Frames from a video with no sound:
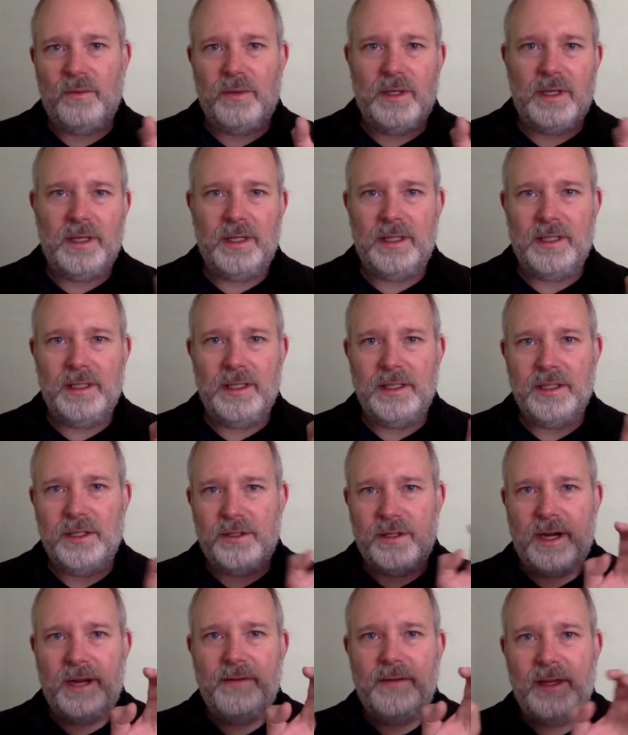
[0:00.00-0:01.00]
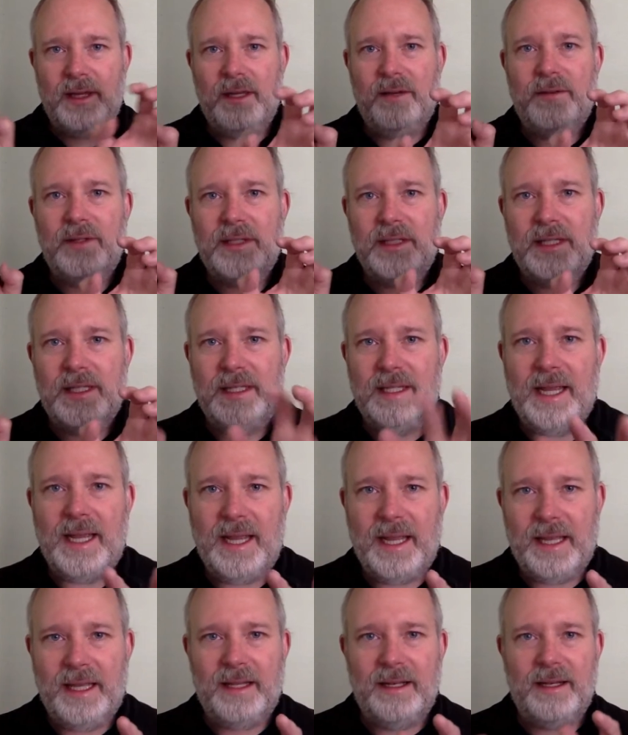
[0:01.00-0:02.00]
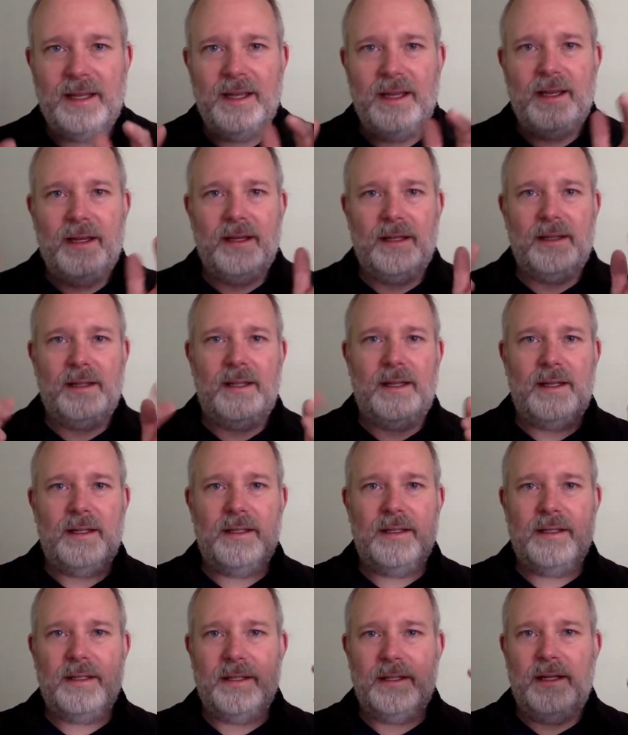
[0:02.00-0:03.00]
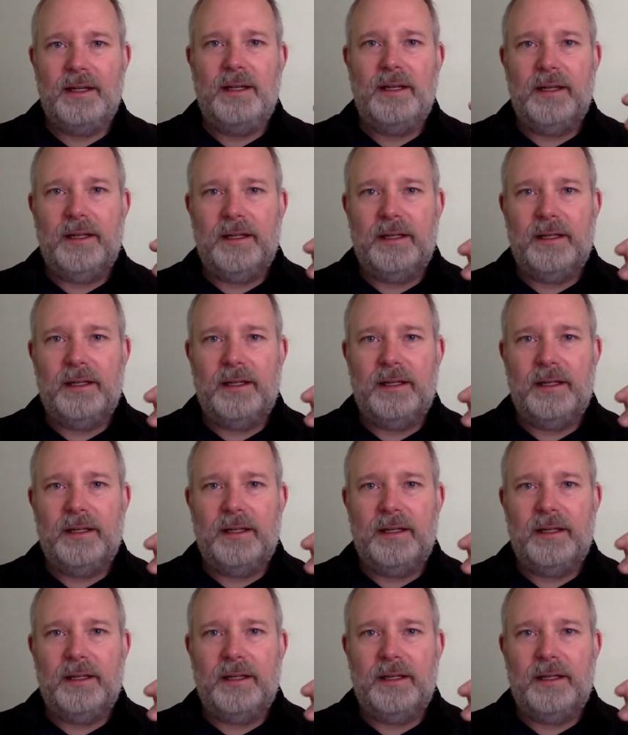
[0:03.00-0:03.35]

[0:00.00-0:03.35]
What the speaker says: world that's driving you insane, let's